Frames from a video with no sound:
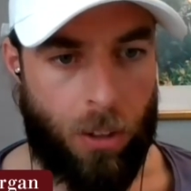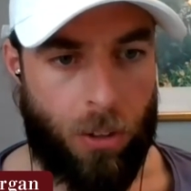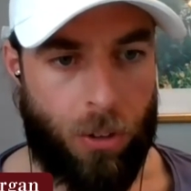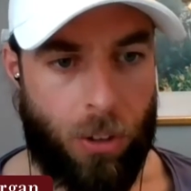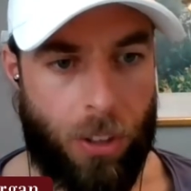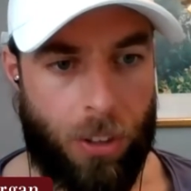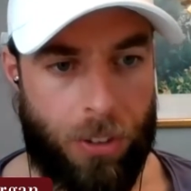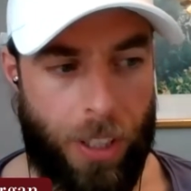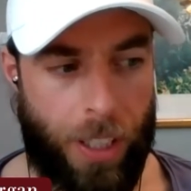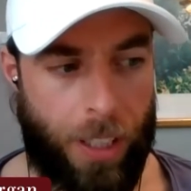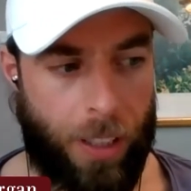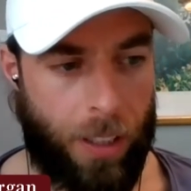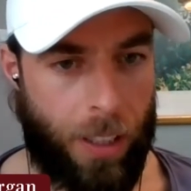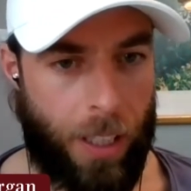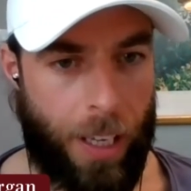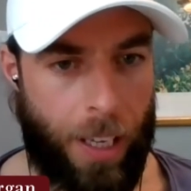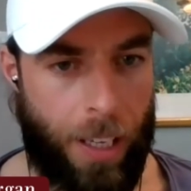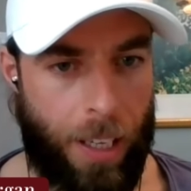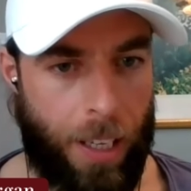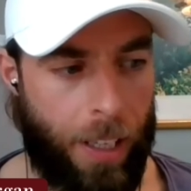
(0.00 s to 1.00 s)
So there's
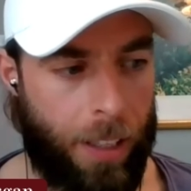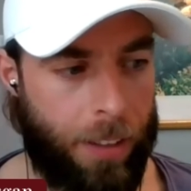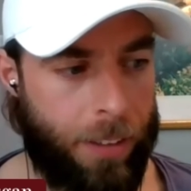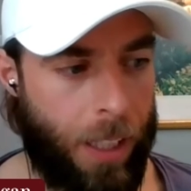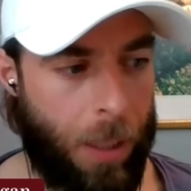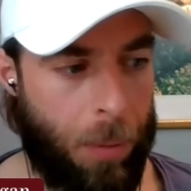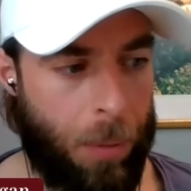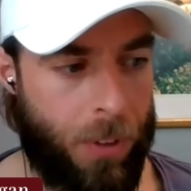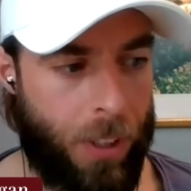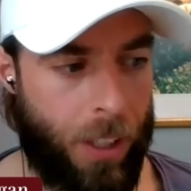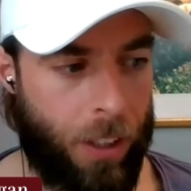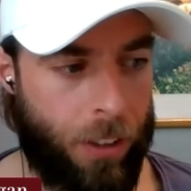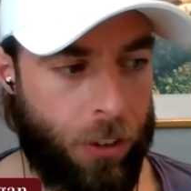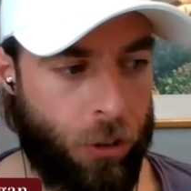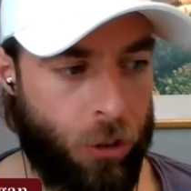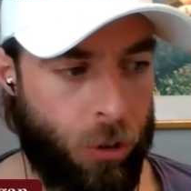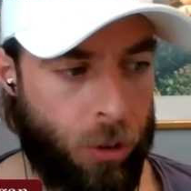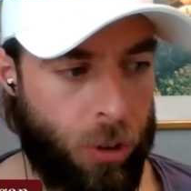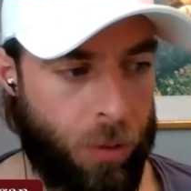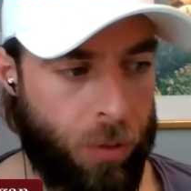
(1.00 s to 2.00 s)
eight teams there in the
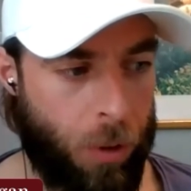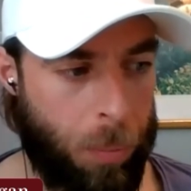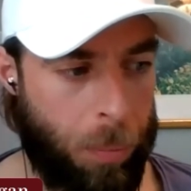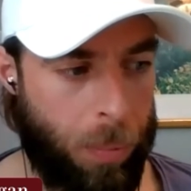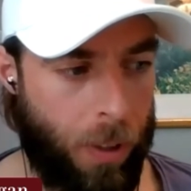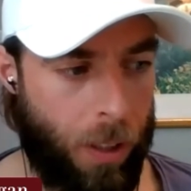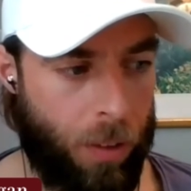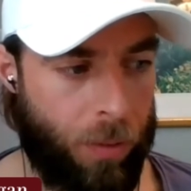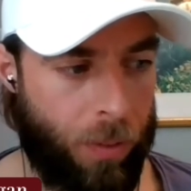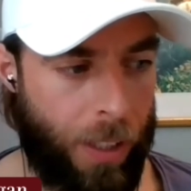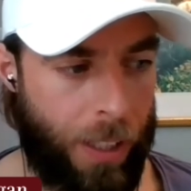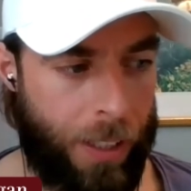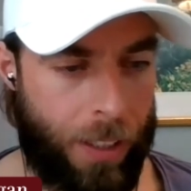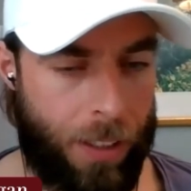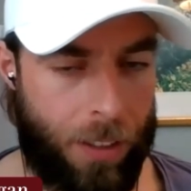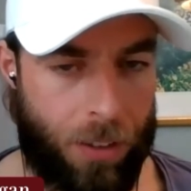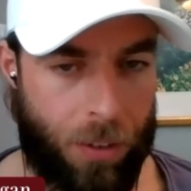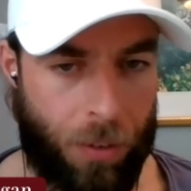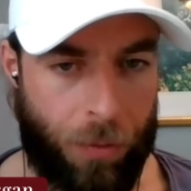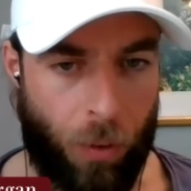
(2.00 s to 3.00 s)
junior football, Frank,
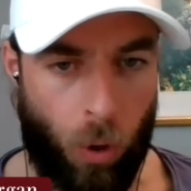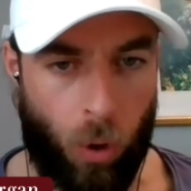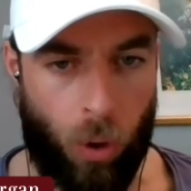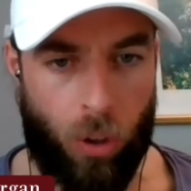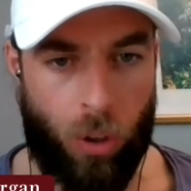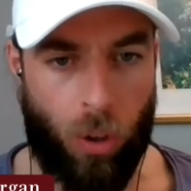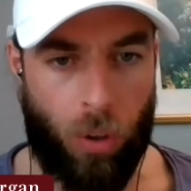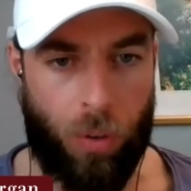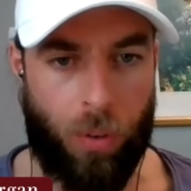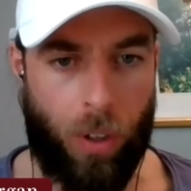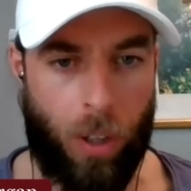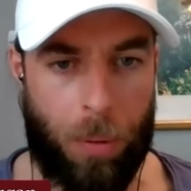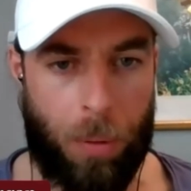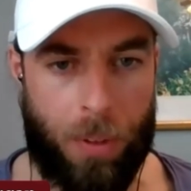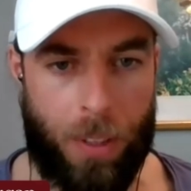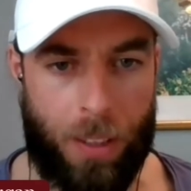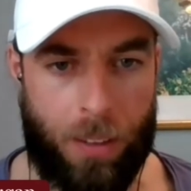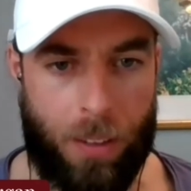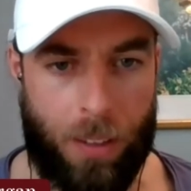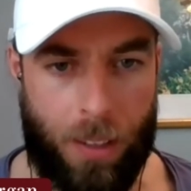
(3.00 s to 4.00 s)
and there's a 4 go
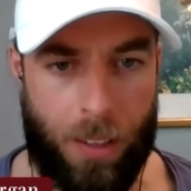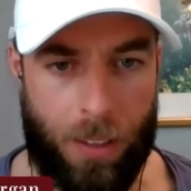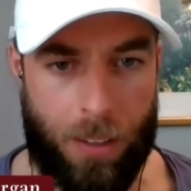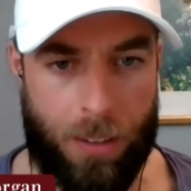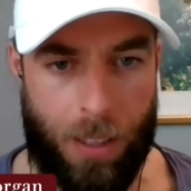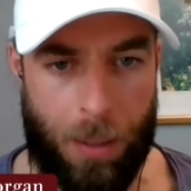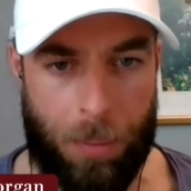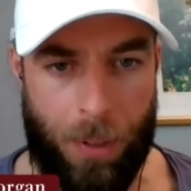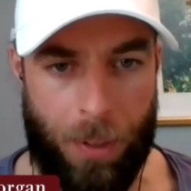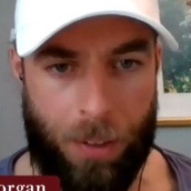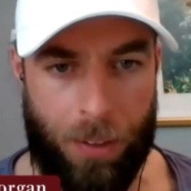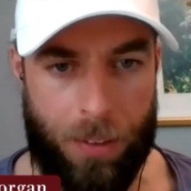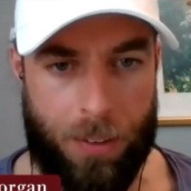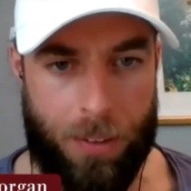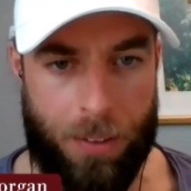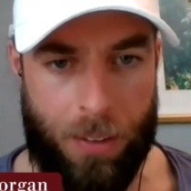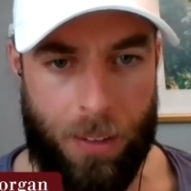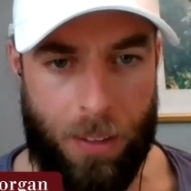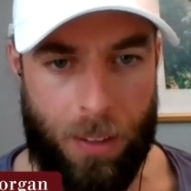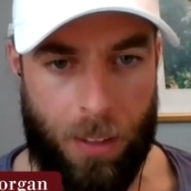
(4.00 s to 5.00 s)
forward into the
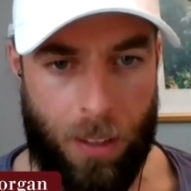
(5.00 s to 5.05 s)
semis.